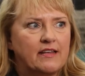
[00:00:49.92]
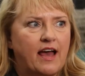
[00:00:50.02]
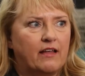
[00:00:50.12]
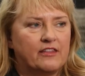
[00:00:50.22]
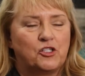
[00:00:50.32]

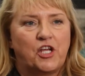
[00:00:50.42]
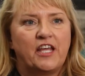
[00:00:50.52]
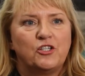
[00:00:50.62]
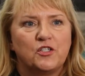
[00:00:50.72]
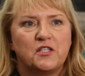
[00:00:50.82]
how the
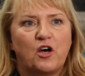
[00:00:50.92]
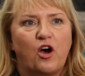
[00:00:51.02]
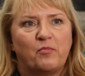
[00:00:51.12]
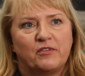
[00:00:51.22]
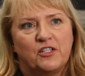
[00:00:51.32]
changes, the
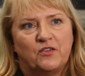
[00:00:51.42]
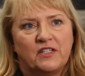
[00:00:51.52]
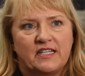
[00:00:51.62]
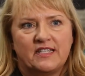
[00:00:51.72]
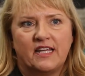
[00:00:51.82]

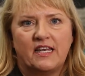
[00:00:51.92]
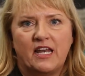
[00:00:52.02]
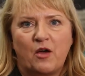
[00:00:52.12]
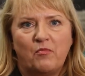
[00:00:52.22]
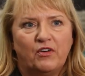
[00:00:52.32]
opportunities, the
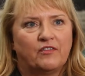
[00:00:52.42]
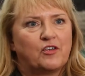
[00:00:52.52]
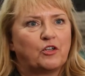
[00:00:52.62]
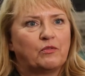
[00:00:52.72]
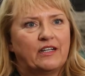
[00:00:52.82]
number of
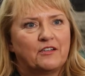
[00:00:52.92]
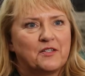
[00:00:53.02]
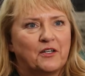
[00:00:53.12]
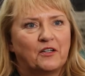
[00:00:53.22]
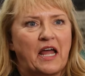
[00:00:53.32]
careers
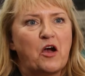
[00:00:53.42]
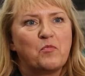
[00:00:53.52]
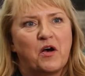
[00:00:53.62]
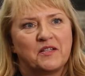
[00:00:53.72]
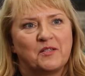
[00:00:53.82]
that are now
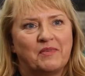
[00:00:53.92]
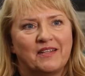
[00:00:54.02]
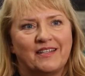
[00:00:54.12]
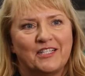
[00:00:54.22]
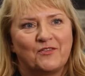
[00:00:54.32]

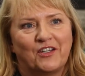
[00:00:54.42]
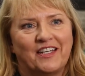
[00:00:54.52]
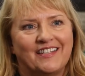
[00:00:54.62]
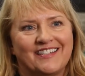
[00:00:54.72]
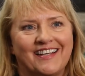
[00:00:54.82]
possibilities for
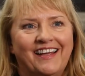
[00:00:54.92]
kids.